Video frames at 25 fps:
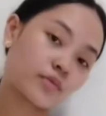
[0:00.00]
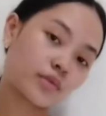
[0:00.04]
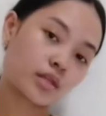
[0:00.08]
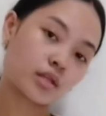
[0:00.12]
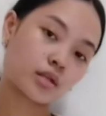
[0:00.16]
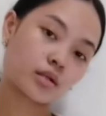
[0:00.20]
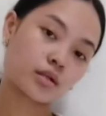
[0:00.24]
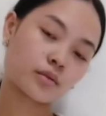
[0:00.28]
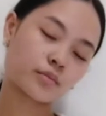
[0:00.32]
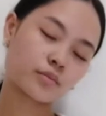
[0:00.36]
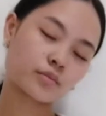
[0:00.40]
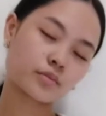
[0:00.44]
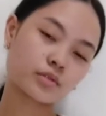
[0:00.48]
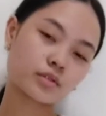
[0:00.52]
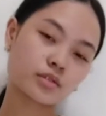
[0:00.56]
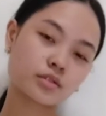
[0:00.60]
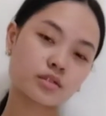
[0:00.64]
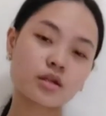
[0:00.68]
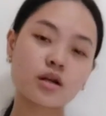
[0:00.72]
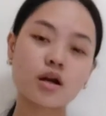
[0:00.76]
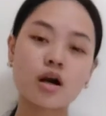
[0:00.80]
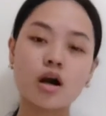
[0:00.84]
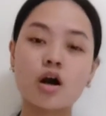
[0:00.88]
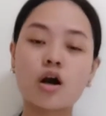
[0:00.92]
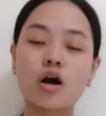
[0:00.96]
progress
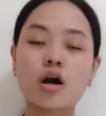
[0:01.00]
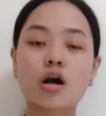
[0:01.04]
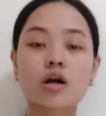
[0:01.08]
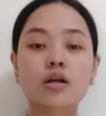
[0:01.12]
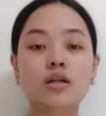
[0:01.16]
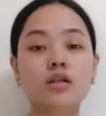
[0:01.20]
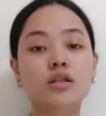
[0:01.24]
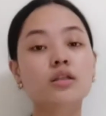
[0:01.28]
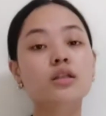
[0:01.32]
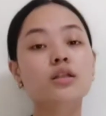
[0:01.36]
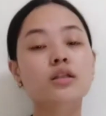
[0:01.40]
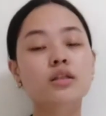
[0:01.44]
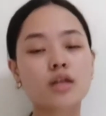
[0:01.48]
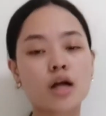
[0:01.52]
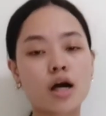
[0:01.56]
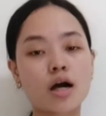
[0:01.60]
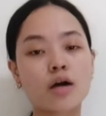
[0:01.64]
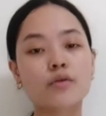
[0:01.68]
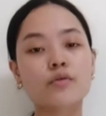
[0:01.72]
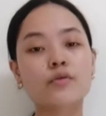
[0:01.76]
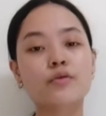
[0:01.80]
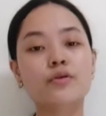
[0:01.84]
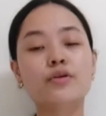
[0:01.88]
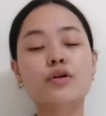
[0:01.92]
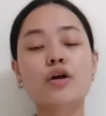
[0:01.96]
on the
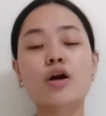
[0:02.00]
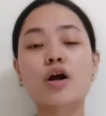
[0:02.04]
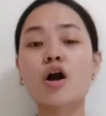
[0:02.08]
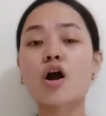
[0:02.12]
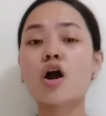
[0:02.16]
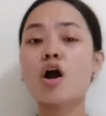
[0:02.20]
tower,